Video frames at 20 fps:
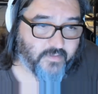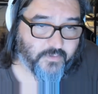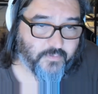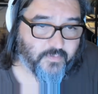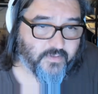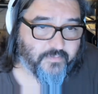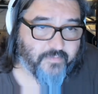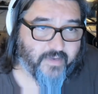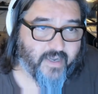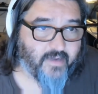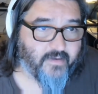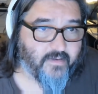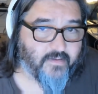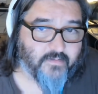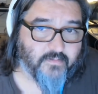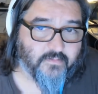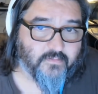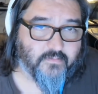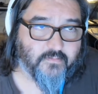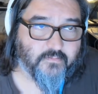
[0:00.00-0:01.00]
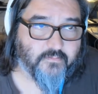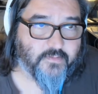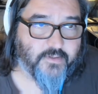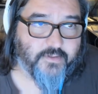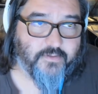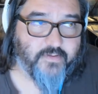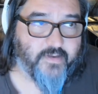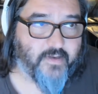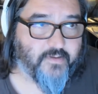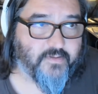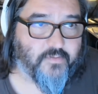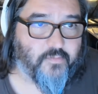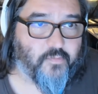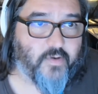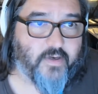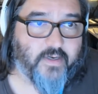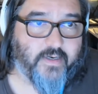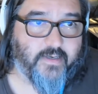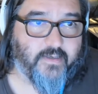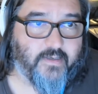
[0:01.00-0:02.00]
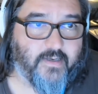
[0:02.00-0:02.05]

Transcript: This was back in 2001, I